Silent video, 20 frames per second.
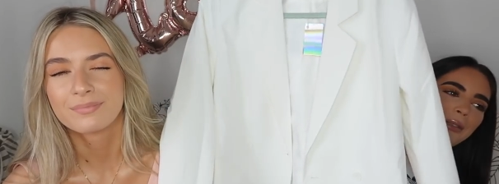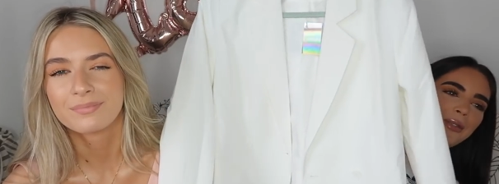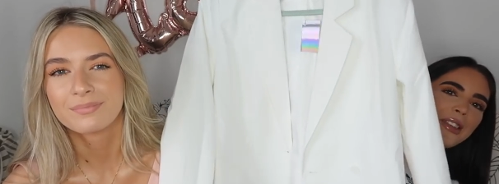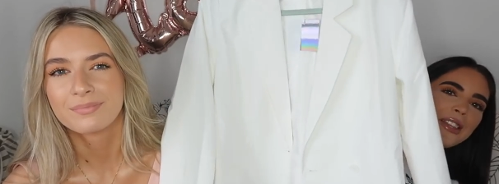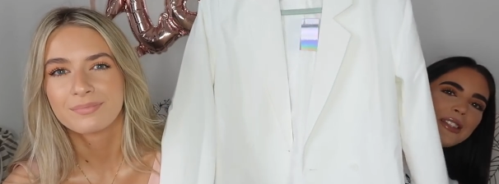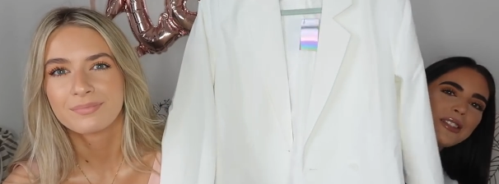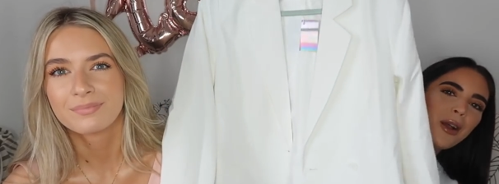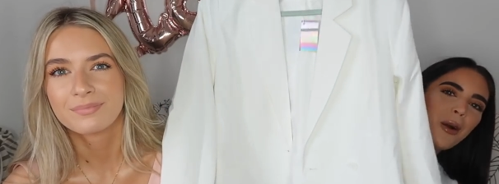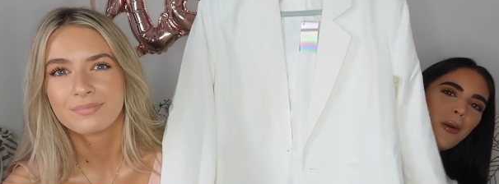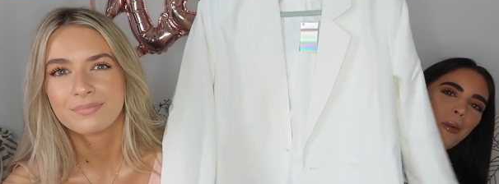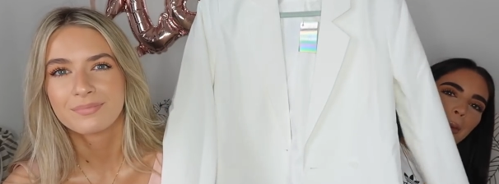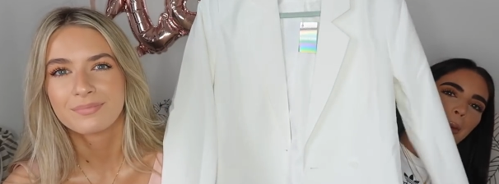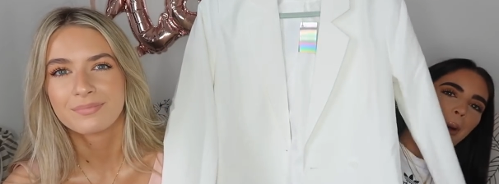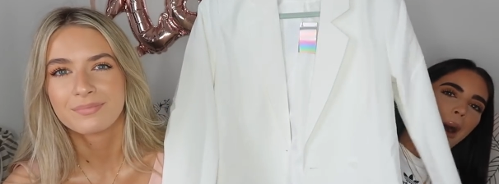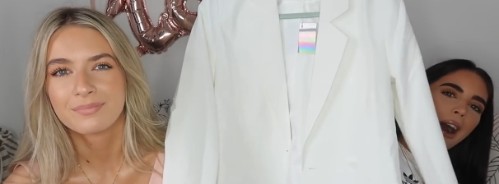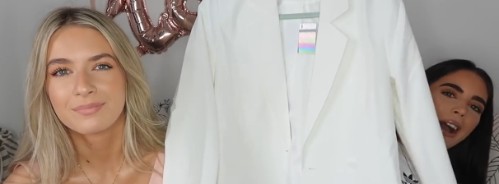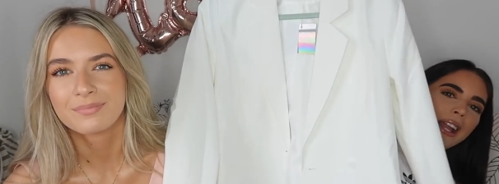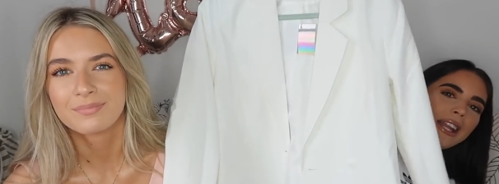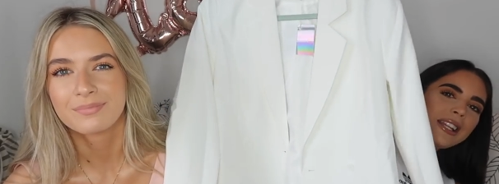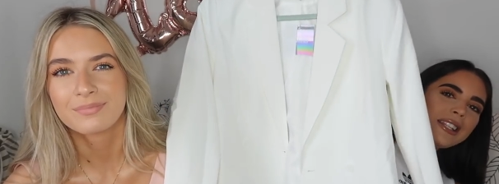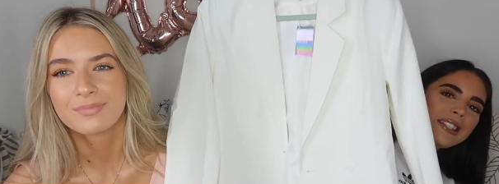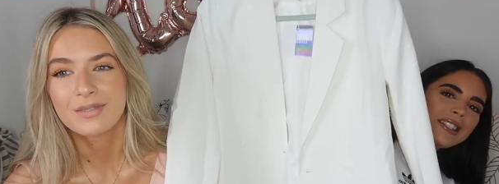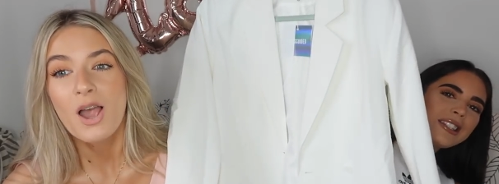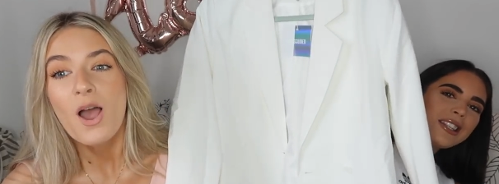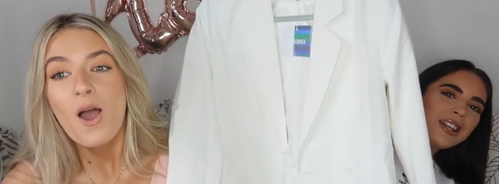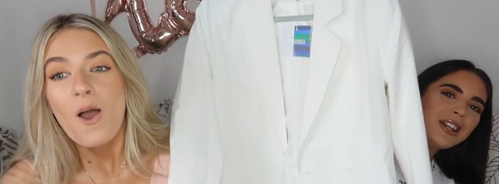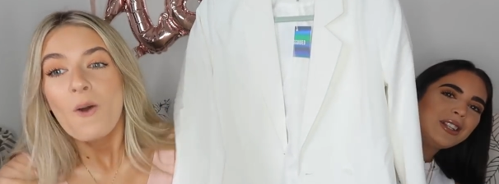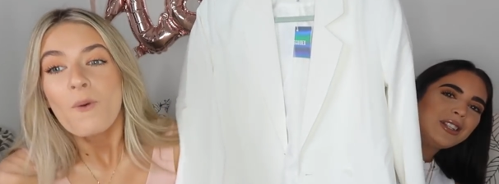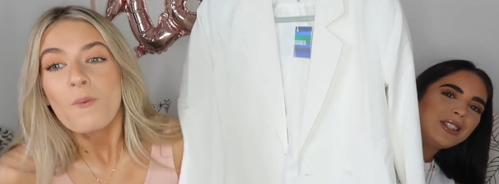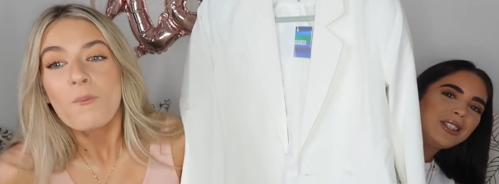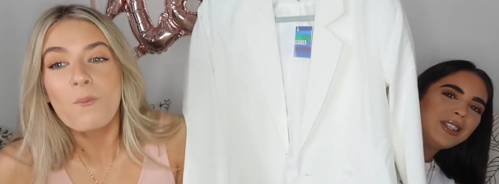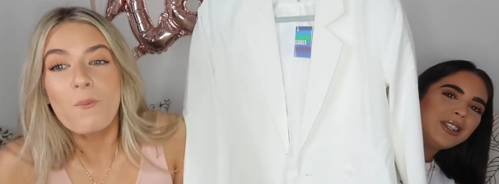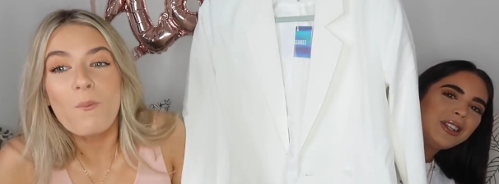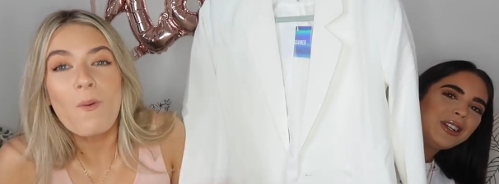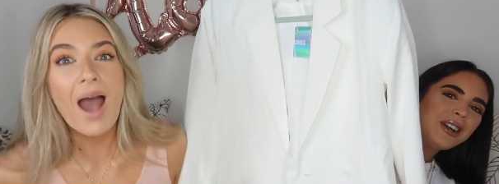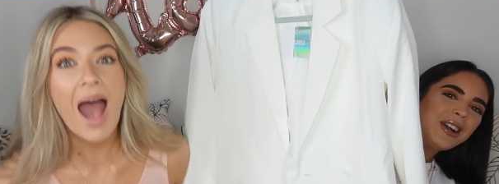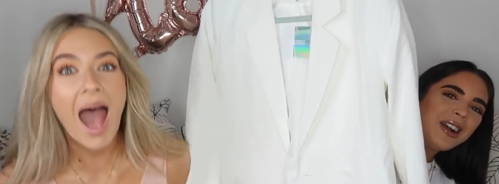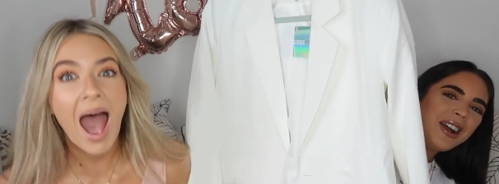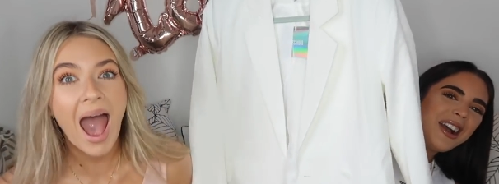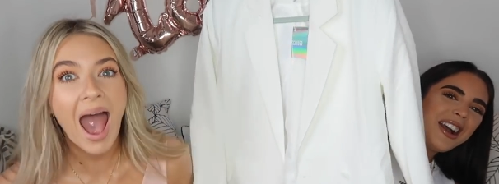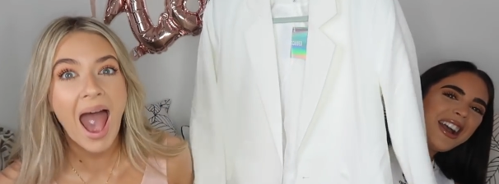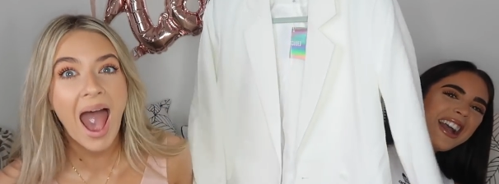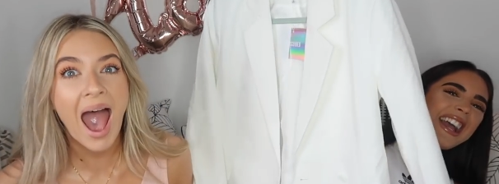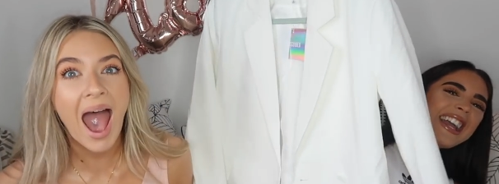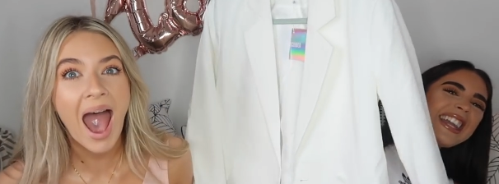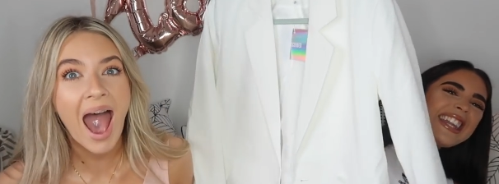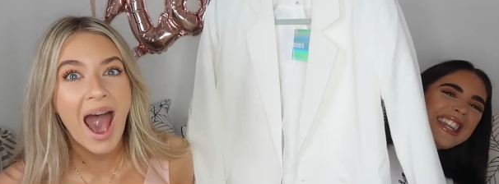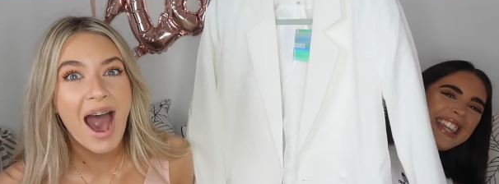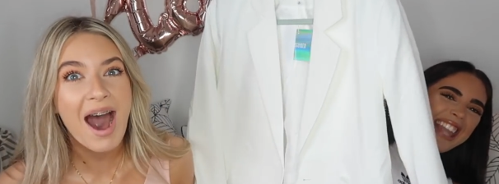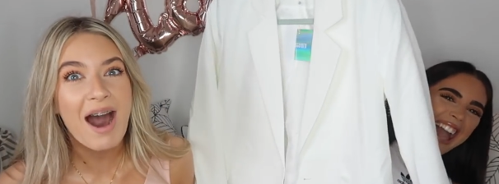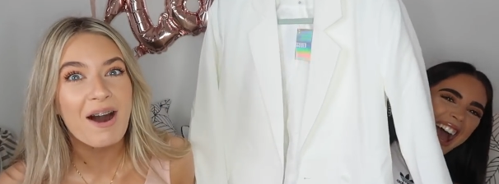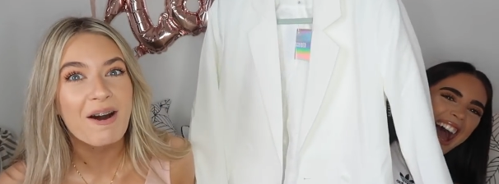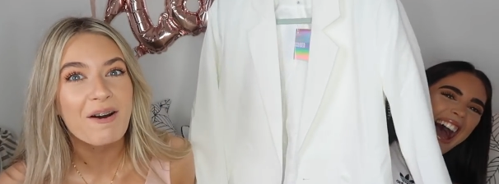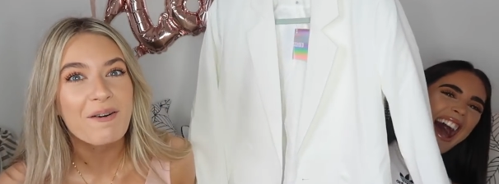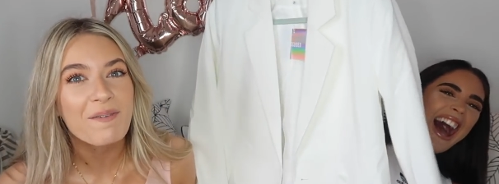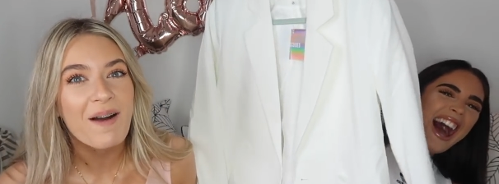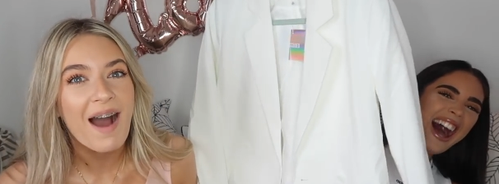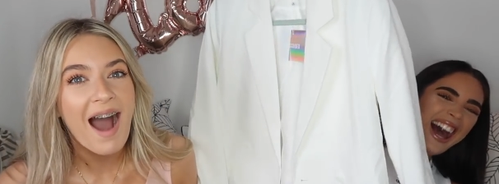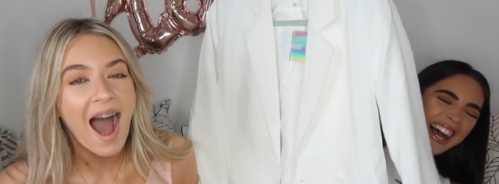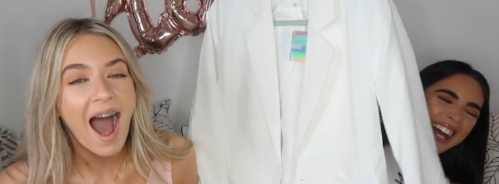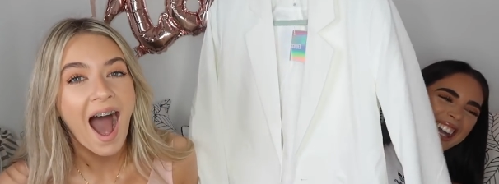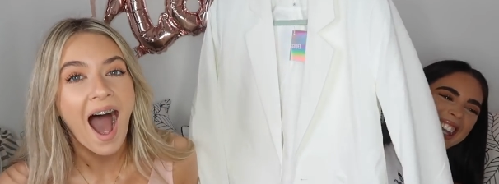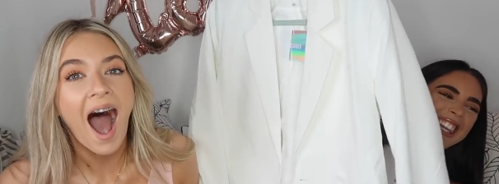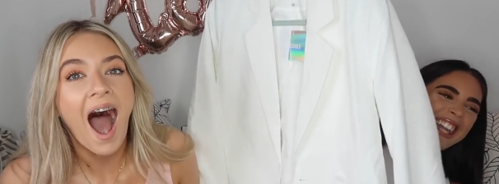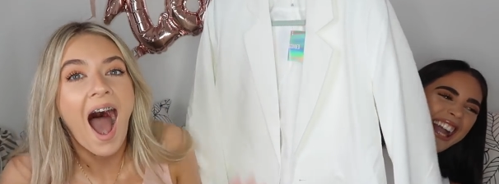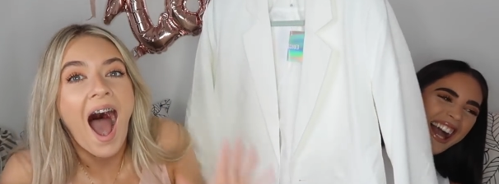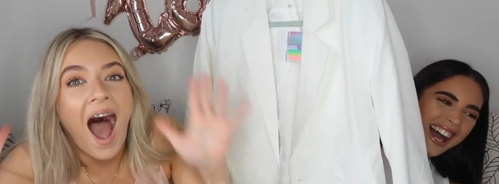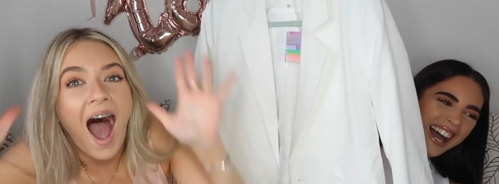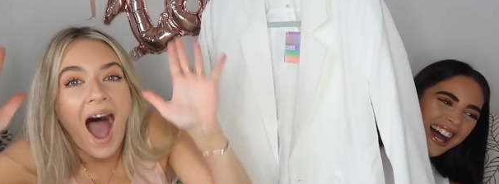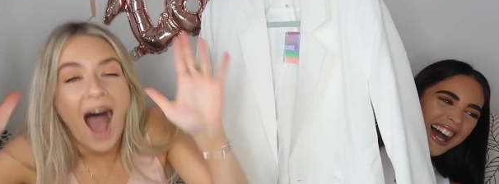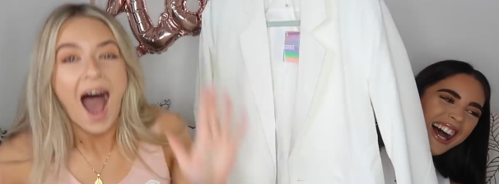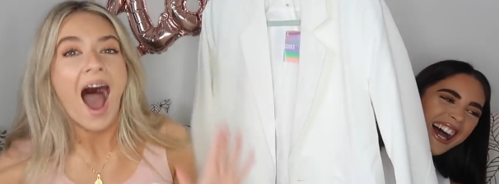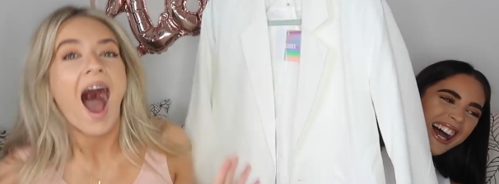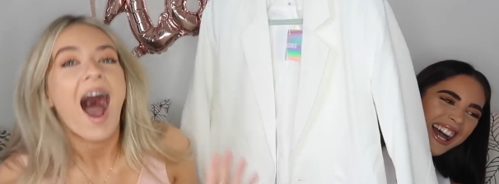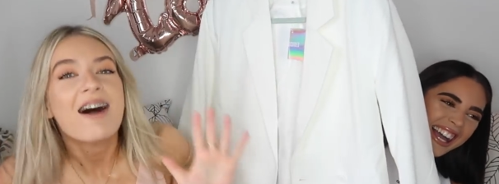Speaker 1: this white. Wow! Yeah. Wow!